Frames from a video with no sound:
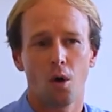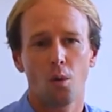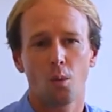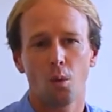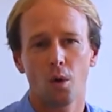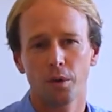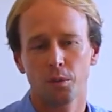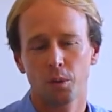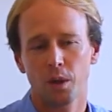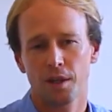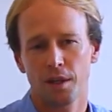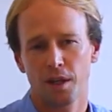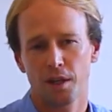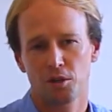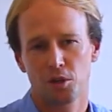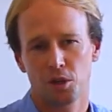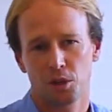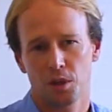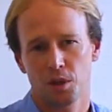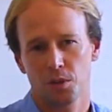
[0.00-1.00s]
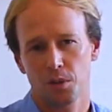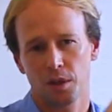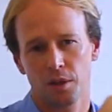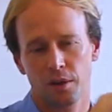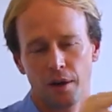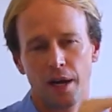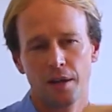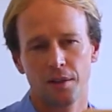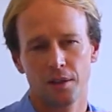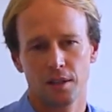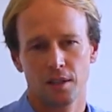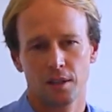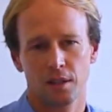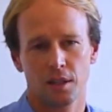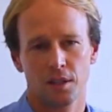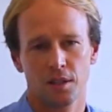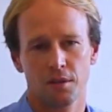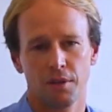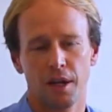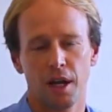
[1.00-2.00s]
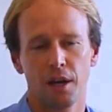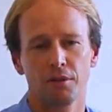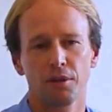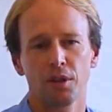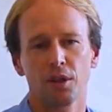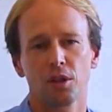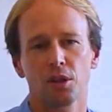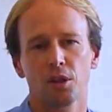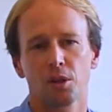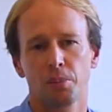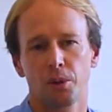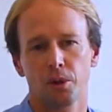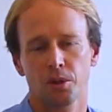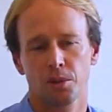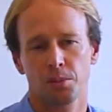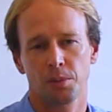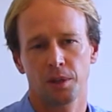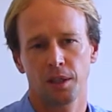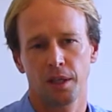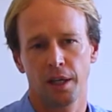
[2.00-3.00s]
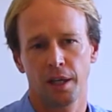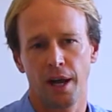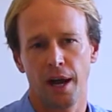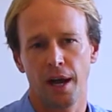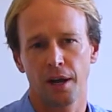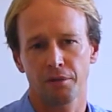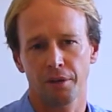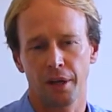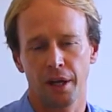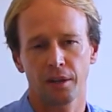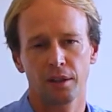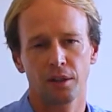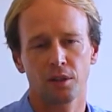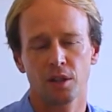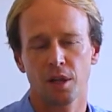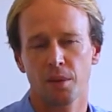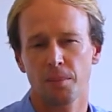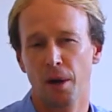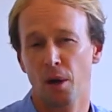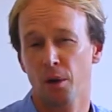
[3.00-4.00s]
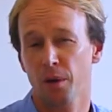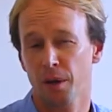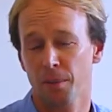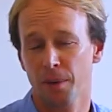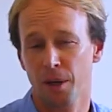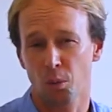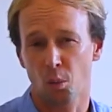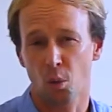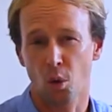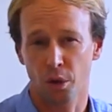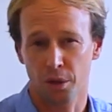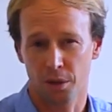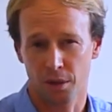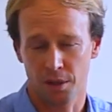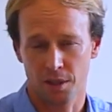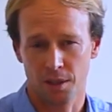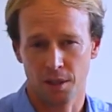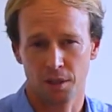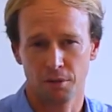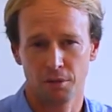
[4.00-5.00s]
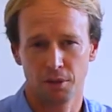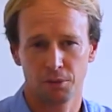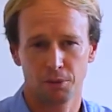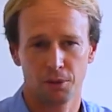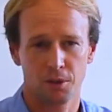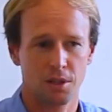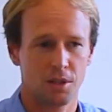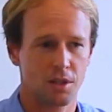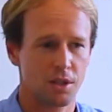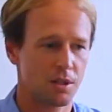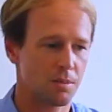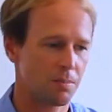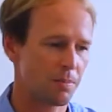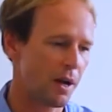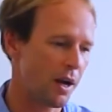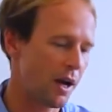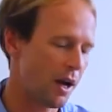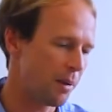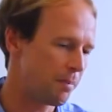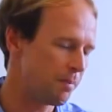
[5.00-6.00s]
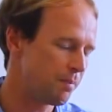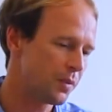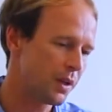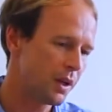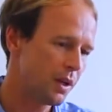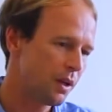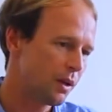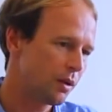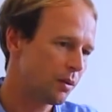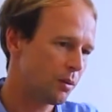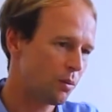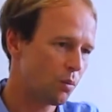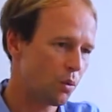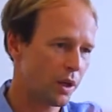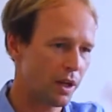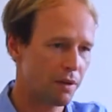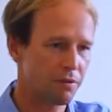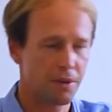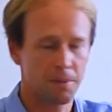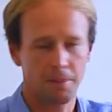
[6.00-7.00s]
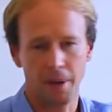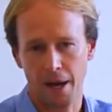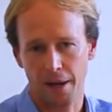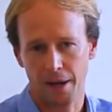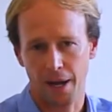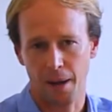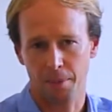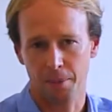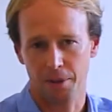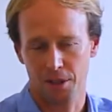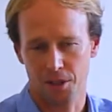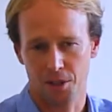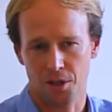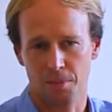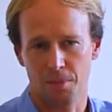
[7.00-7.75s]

What we then do is we create this list of everything you could possibly get out of that, no matter what it is, even if it's just whatever the bad habit is.